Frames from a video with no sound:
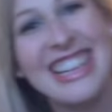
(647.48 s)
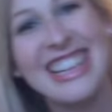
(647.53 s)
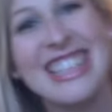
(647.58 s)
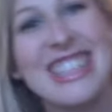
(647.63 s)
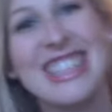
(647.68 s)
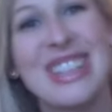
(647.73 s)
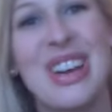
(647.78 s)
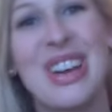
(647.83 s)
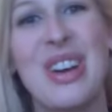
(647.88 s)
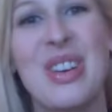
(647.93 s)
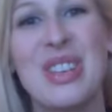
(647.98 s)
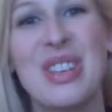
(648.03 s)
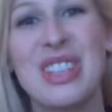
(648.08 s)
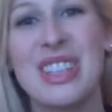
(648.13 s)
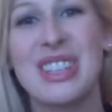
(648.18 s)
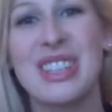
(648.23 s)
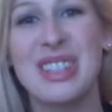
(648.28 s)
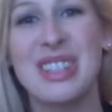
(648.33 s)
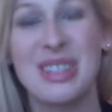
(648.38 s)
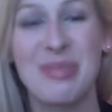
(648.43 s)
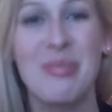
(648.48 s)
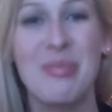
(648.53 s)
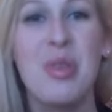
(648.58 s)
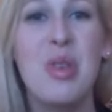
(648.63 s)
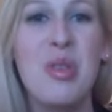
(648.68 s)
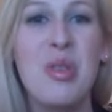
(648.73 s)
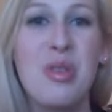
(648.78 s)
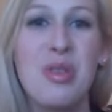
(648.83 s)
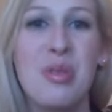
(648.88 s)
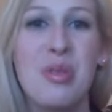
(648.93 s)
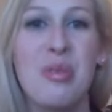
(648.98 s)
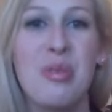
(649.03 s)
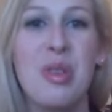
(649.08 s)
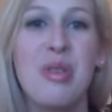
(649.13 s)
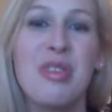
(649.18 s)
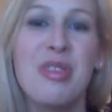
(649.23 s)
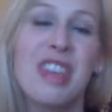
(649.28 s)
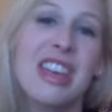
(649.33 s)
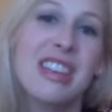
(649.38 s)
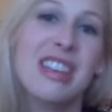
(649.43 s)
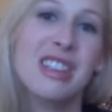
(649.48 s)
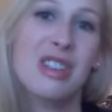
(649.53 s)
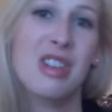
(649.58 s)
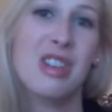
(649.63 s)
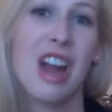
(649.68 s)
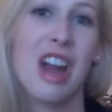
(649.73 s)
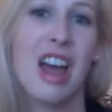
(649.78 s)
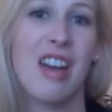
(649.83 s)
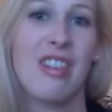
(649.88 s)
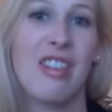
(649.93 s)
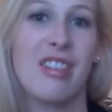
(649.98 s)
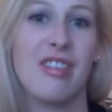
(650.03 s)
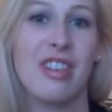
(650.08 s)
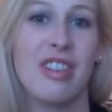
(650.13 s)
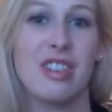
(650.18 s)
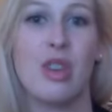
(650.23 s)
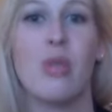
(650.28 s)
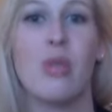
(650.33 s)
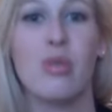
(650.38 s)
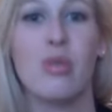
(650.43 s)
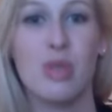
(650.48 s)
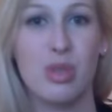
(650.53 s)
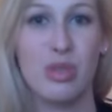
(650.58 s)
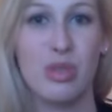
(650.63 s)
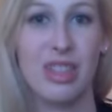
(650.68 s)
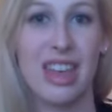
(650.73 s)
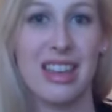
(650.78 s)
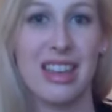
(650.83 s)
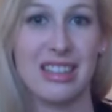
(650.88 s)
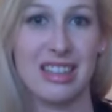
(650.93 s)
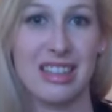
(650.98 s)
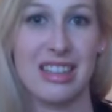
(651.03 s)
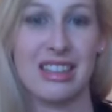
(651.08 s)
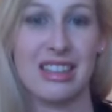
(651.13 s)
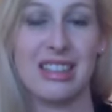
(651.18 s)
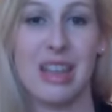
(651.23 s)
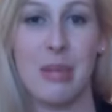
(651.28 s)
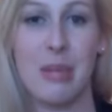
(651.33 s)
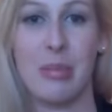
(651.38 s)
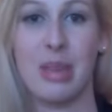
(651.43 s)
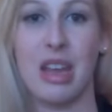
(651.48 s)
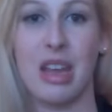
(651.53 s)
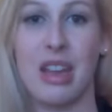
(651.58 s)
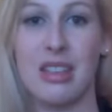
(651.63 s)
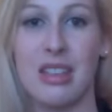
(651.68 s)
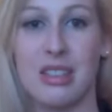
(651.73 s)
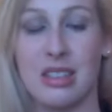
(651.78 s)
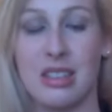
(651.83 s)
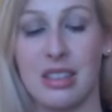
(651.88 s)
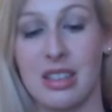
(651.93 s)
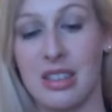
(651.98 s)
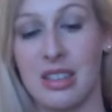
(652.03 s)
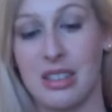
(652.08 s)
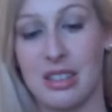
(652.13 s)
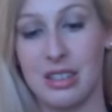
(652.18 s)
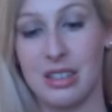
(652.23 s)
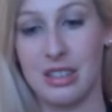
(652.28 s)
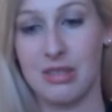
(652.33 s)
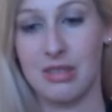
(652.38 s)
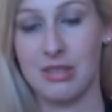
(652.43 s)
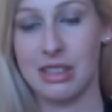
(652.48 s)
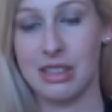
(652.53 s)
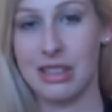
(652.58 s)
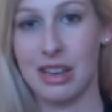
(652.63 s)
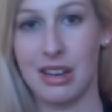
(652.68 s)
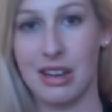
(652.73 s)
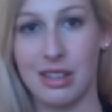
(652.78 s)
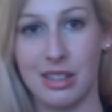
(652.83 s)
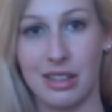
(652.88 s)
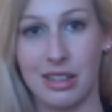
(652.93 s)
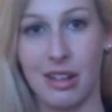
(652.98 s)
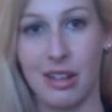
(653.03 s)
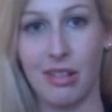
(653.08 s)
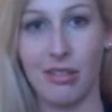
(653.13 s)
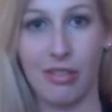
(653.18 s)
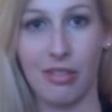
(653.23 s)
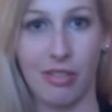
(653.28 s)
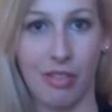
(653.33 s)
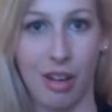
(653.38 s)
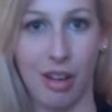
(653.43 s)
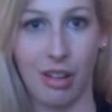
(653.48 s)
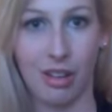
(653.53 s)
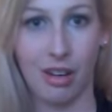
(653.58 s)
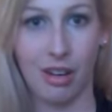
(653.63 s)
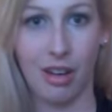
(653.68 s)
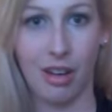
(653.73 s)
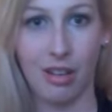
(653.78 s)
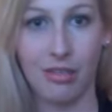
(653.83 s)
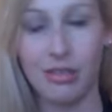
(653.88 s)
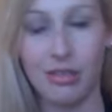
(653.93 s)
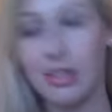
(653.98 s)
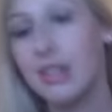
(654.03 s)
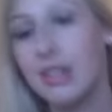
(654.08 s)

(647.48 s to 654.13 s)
So just move things around. Don't do things in the same place because it's gonna start falling off.